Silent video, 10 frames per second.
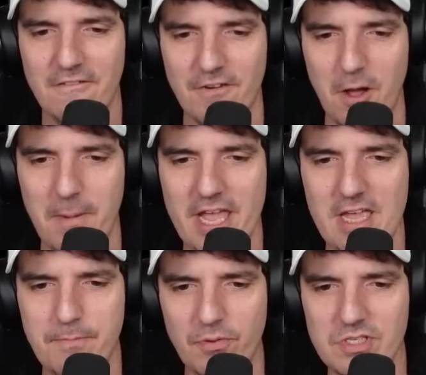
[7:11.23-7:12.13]
from
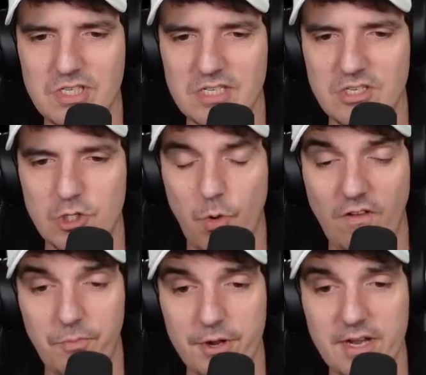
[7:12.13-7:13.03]
8.6 to
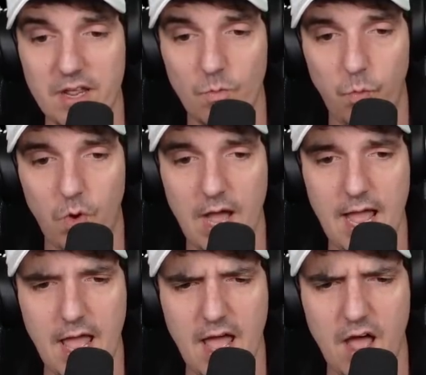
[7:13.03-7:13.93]
12.9.
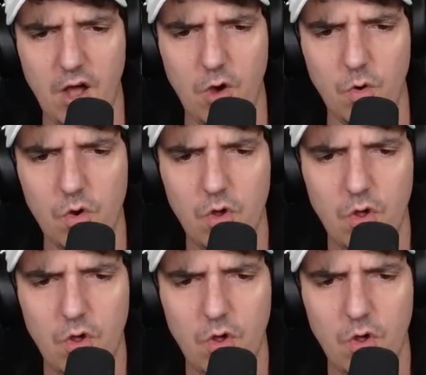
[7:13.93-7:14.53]
Wow.